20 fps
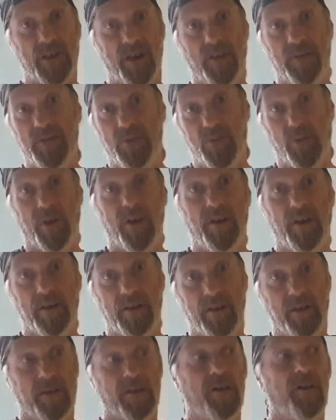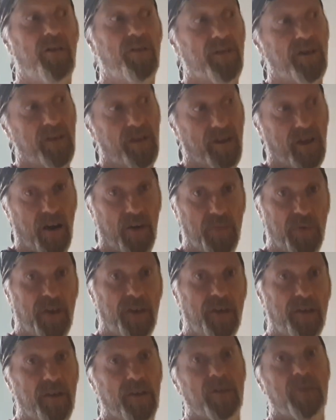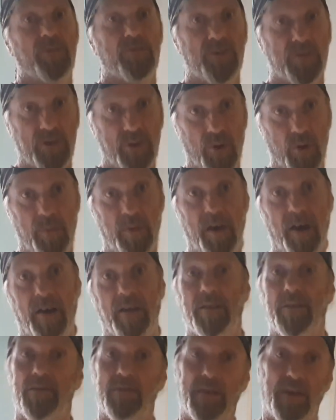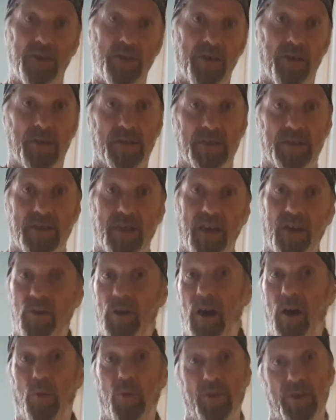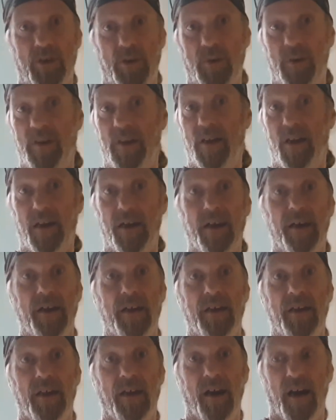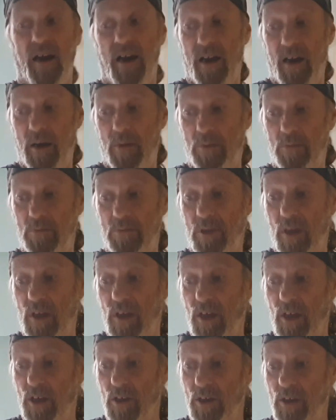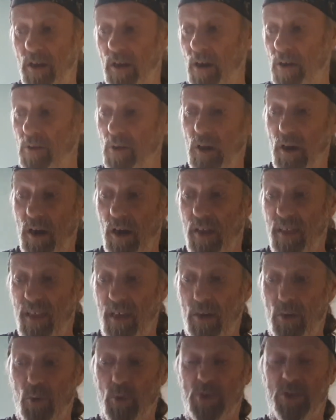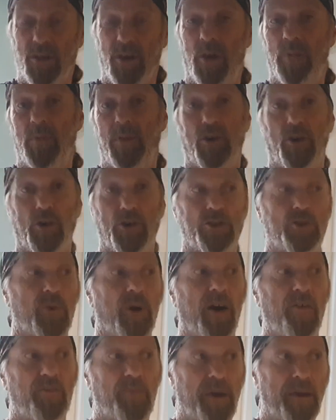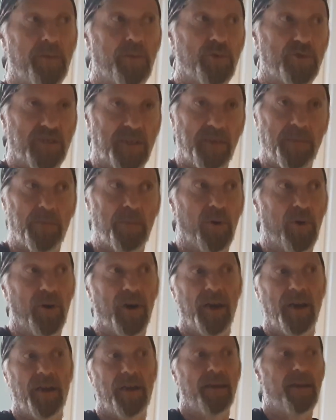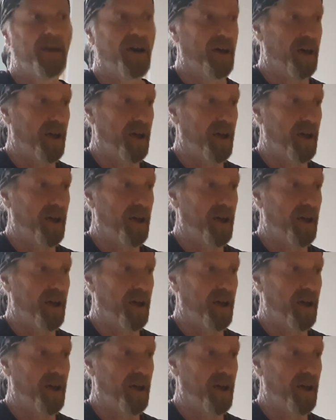after work, I'm going to come in, do a bit, and then you can see how we're doing. Yeah, that would um, be good as well, won't you know, it? See and then progress. also, it'd be good to have people's input in